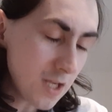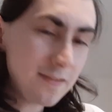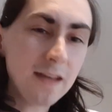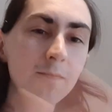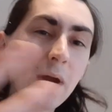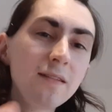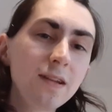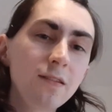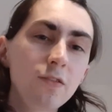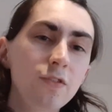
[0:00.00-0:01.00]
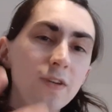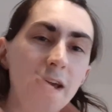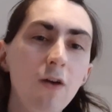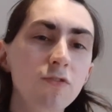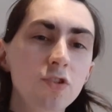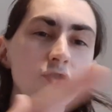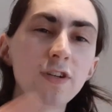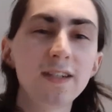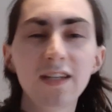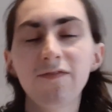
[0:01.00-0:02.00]
They're basically the girls are
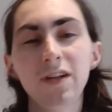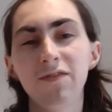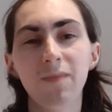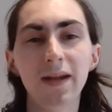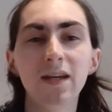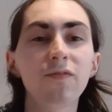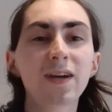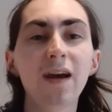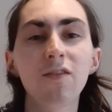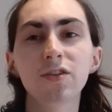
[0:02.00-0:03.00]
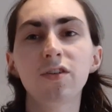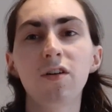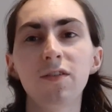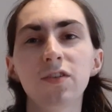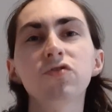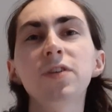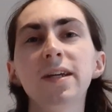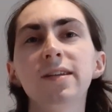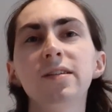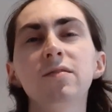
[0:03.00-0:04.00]
treated differently from any other character. They're
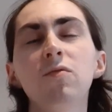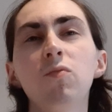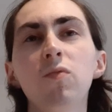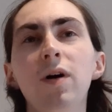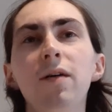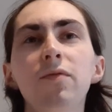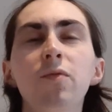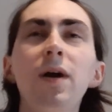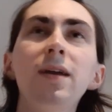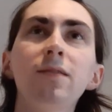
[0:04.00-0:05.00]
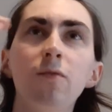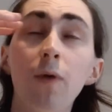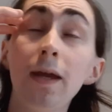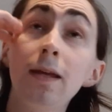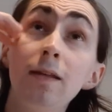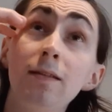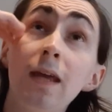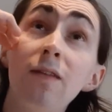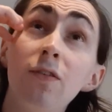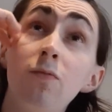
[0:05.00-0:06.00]
treated the way the way
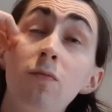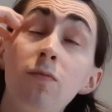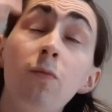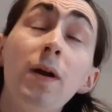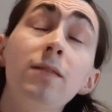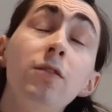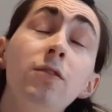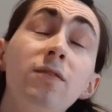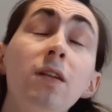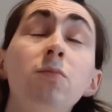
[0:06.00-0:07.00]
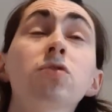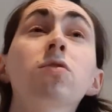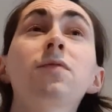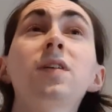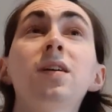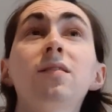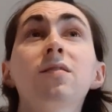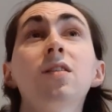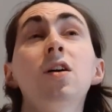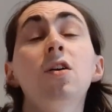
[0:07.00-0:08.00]
the cinematography
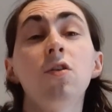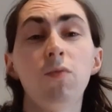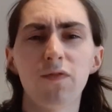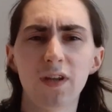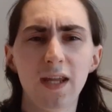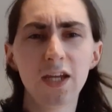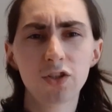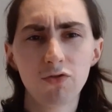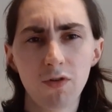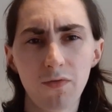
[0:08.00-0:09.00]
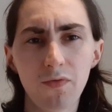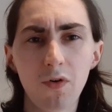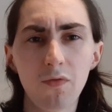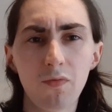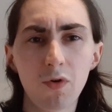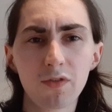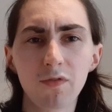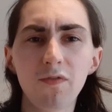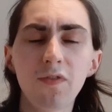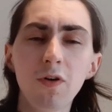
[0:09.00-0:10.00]
is with the nature of what's
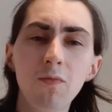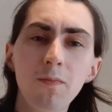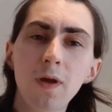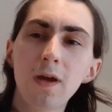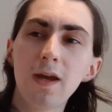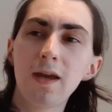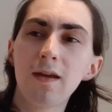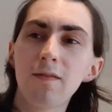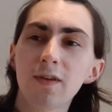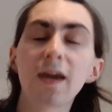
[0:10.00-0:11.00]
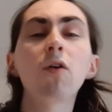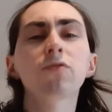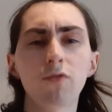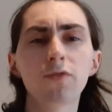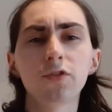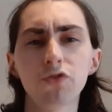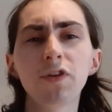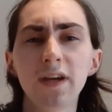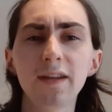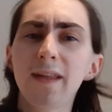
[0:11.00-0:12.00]
on film. The girls are also
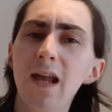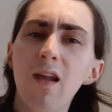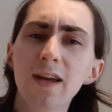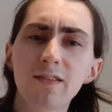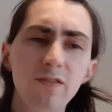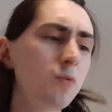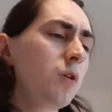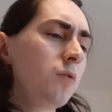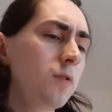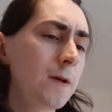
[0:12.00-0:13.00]
treated in that light as well.